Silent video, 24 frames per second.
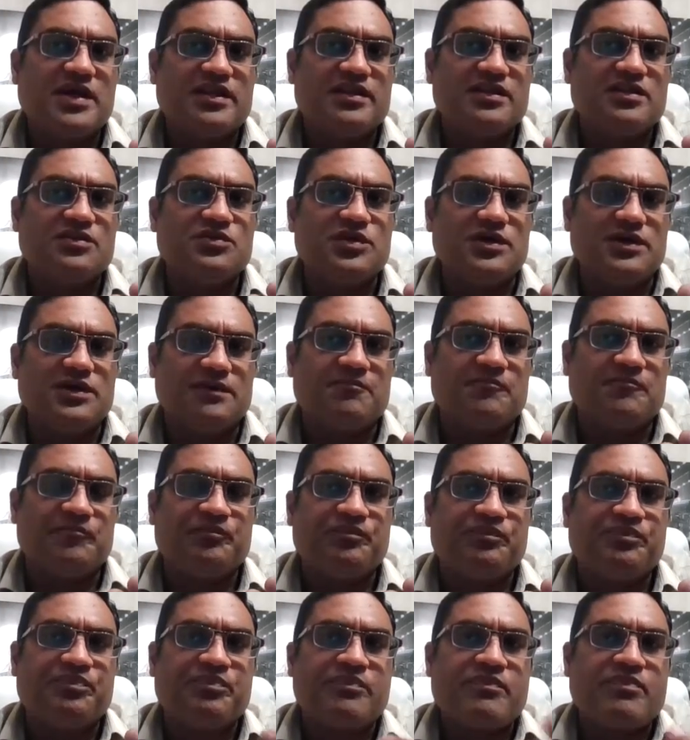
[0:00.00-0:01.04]
man in the world,
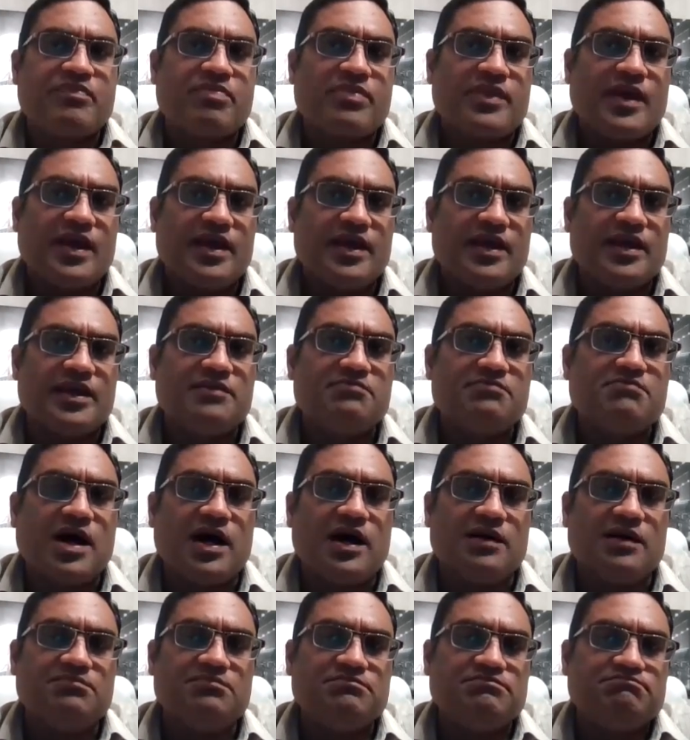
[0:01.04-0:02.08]
and
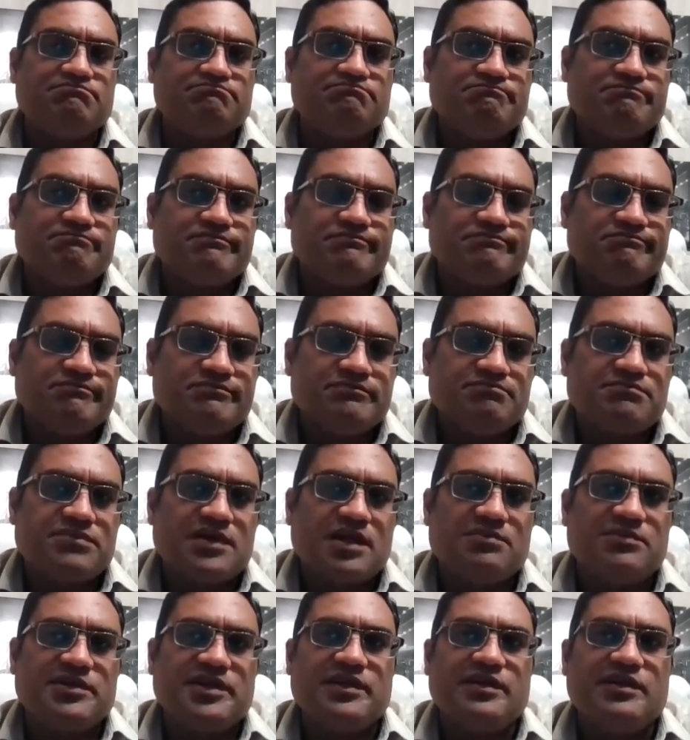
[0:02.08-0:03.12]
Bob
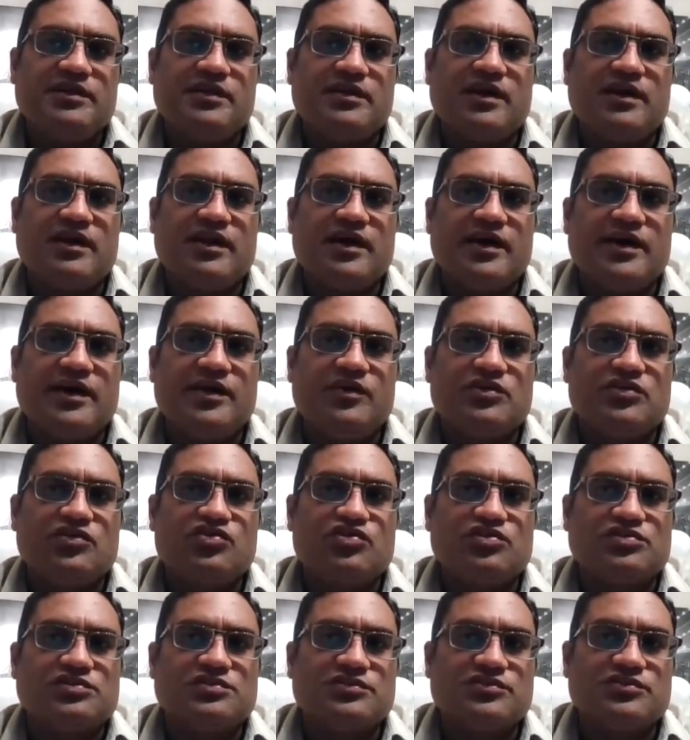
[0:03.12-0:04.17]
probably died on
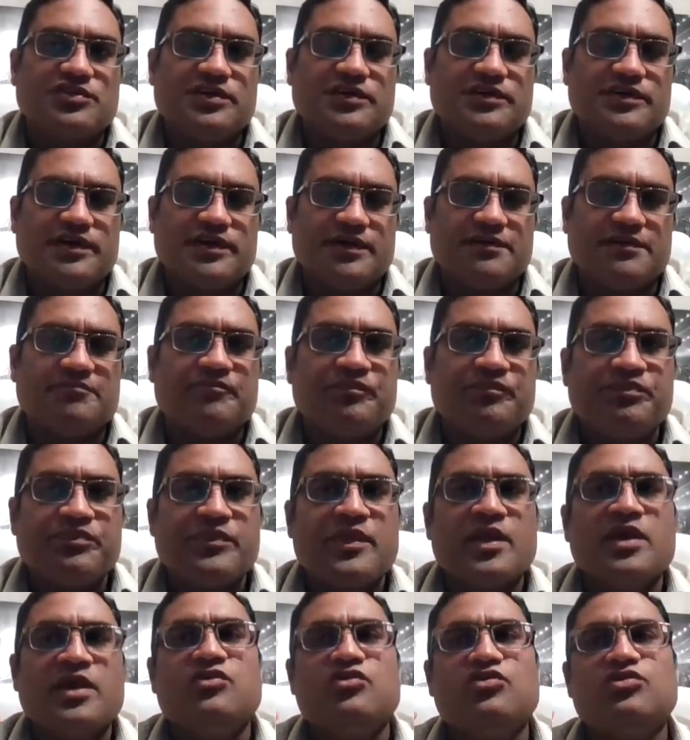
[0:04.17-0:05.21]
Social Security.
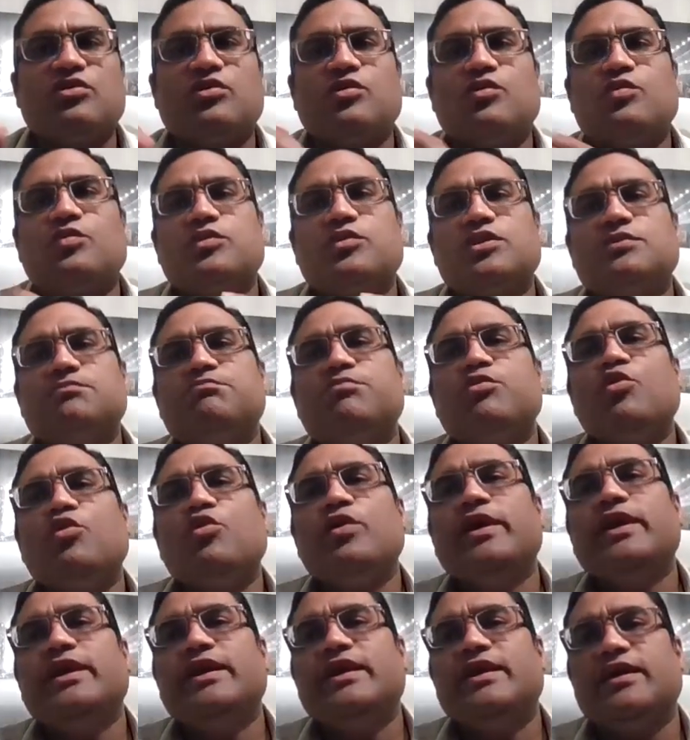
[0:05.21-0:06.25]
So the
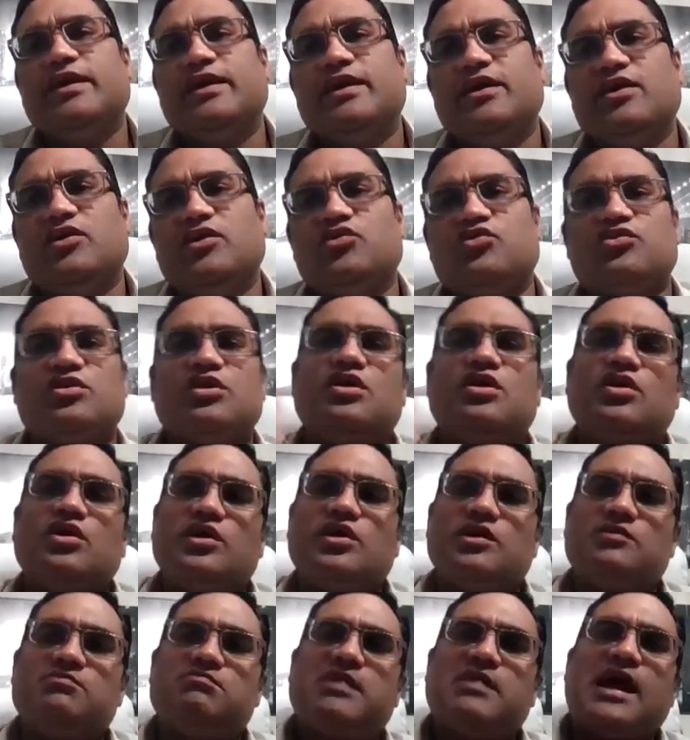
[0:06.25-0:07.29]
point is,
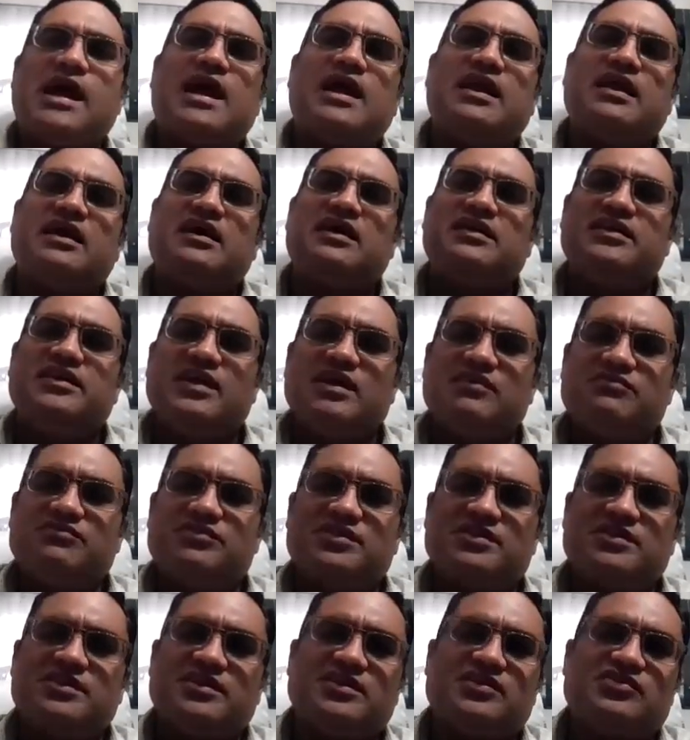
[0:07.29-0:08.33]
good, bad, ugly,
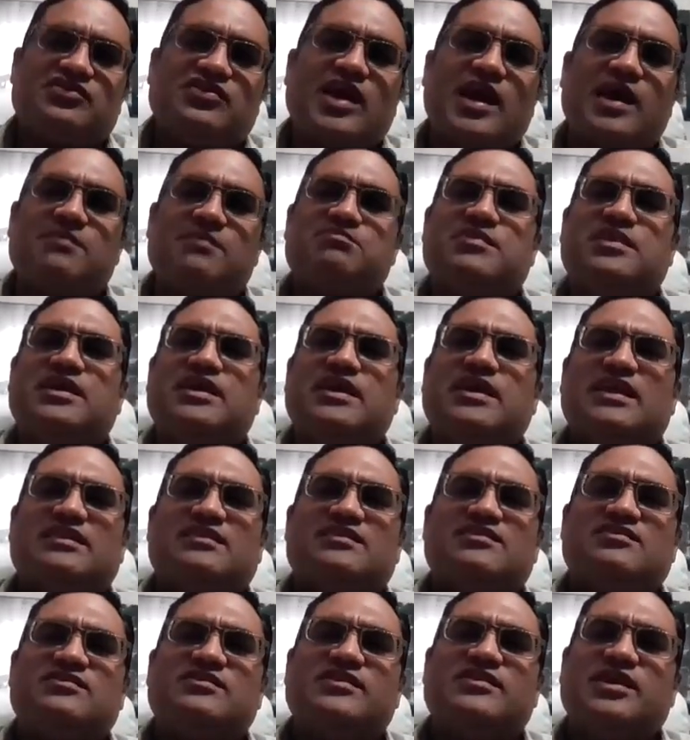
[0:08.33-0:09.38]
everything is happening at
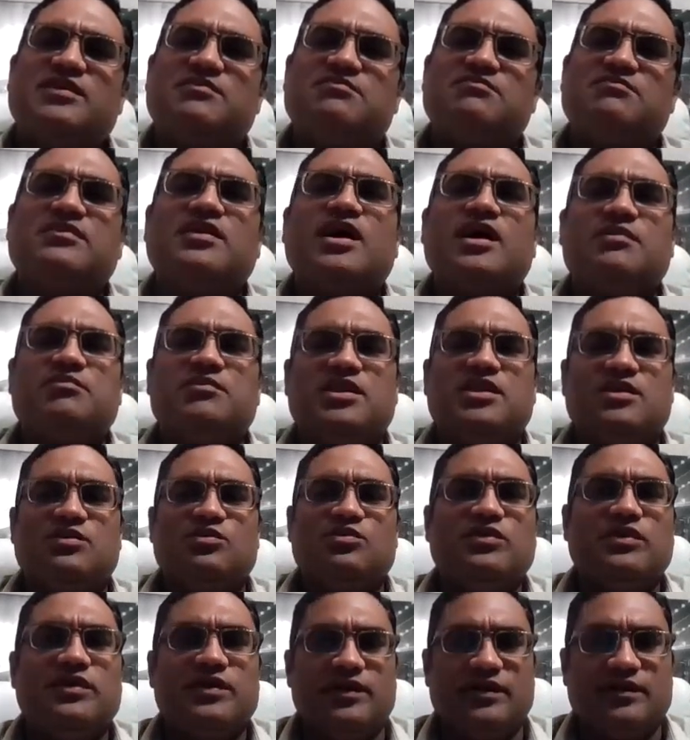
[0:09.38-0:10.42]
the same time in the
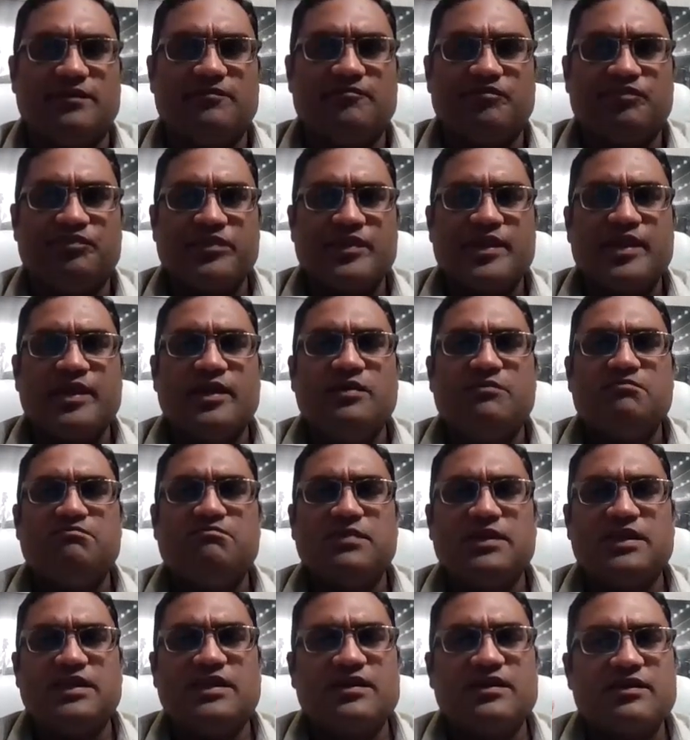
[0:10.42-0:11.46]
world.
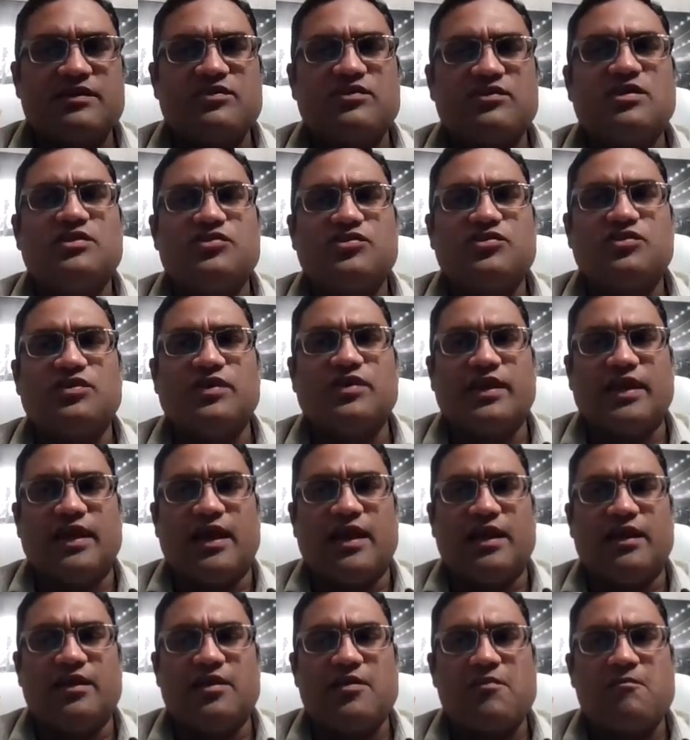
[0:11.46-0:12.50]
But the results you
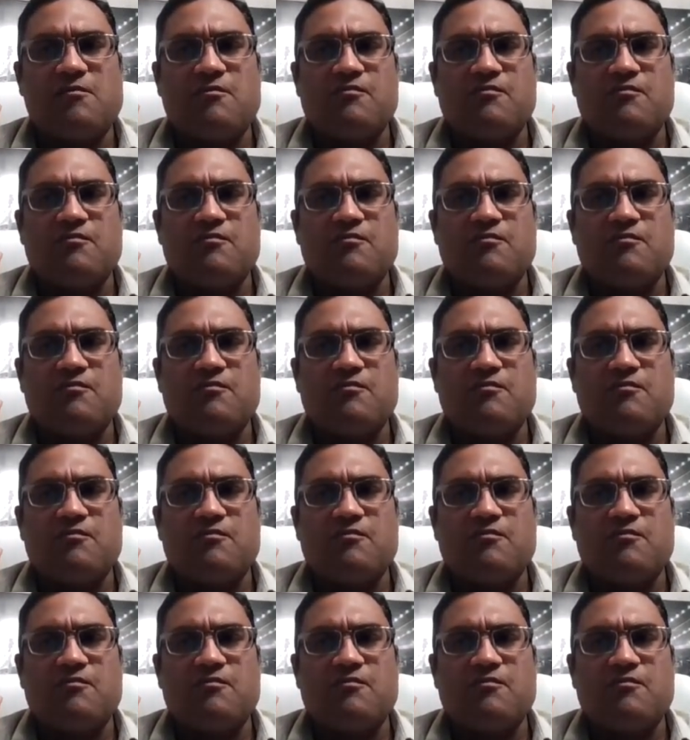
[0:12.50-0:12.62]
get